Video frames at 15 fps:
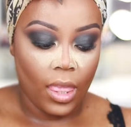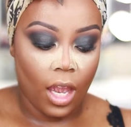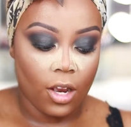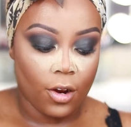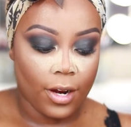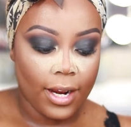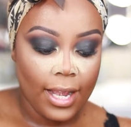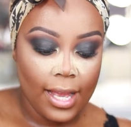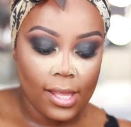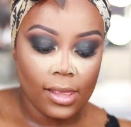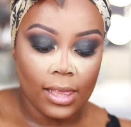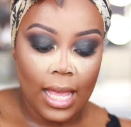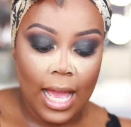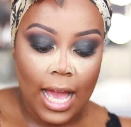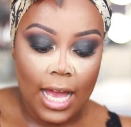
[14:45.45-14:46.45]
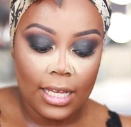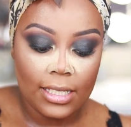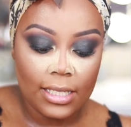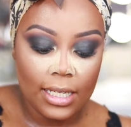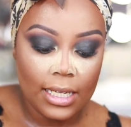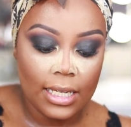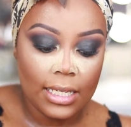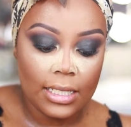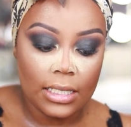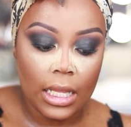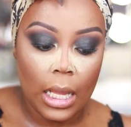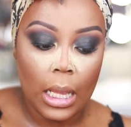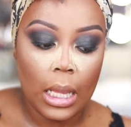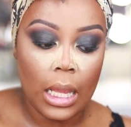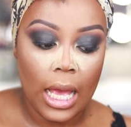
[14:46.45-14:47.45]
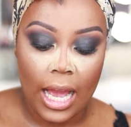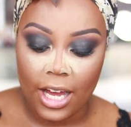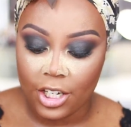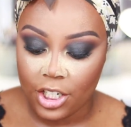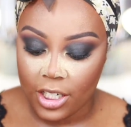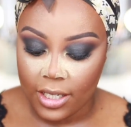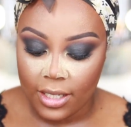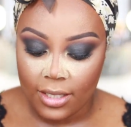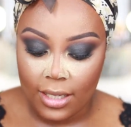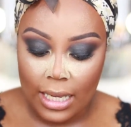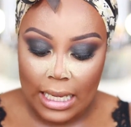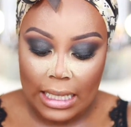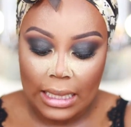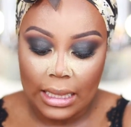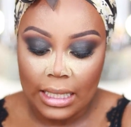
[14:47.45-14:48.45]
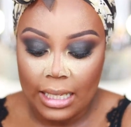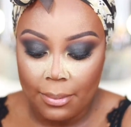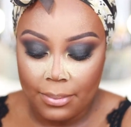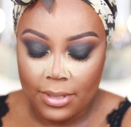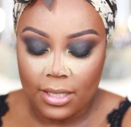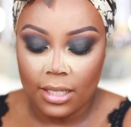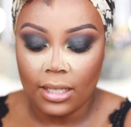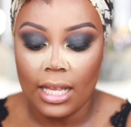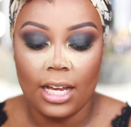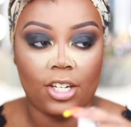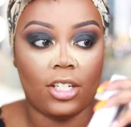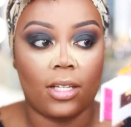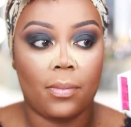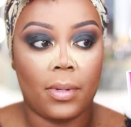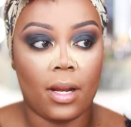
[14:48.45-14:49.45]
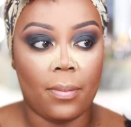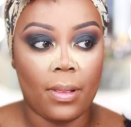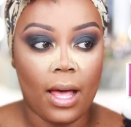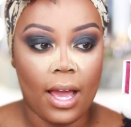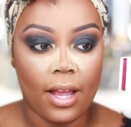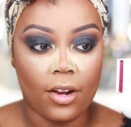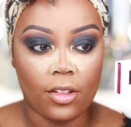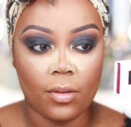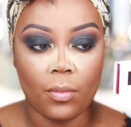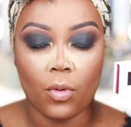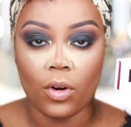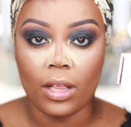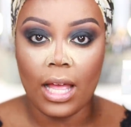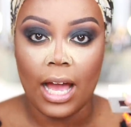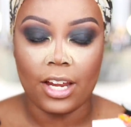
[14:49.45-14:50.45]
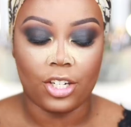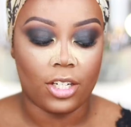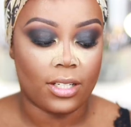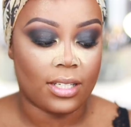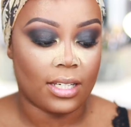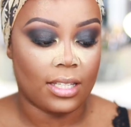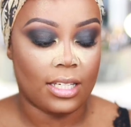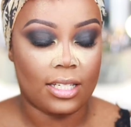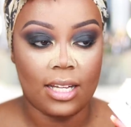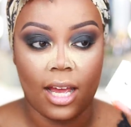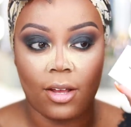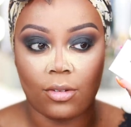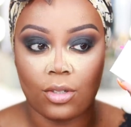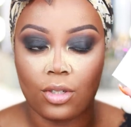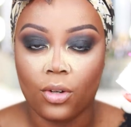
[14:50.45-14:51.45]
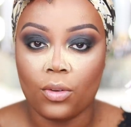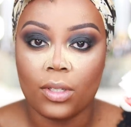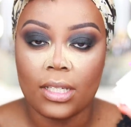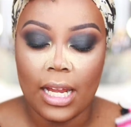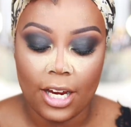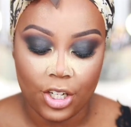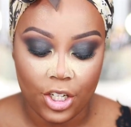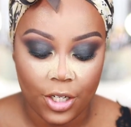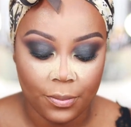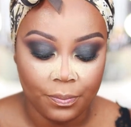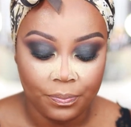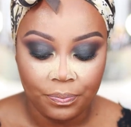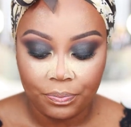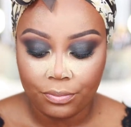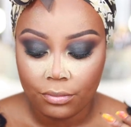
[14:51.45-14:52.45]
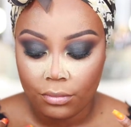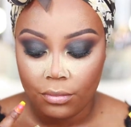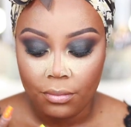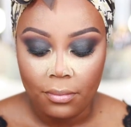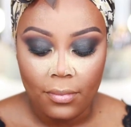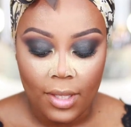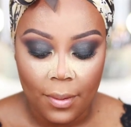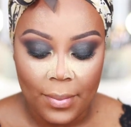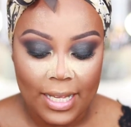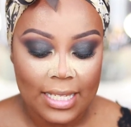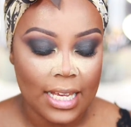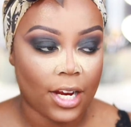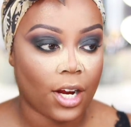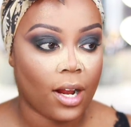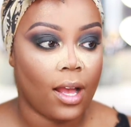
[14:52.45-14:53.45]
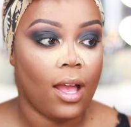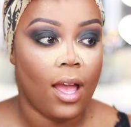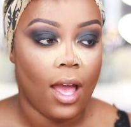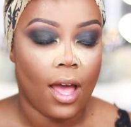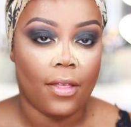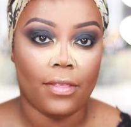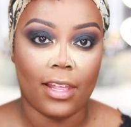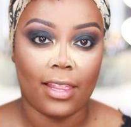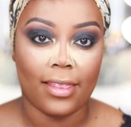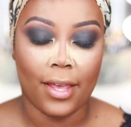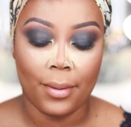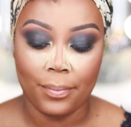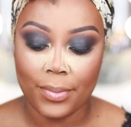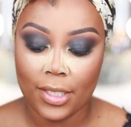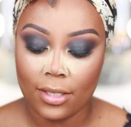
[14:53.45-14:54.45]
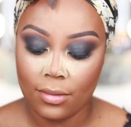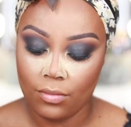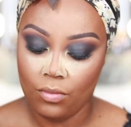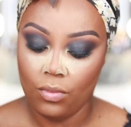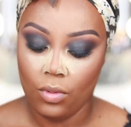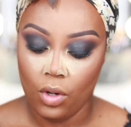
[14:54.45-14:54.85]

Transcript: Alright, last is lashes and lips. The lashes I'm going to apply are the Moore Lashes in the style Soul Snatcher, mascara, and then lips.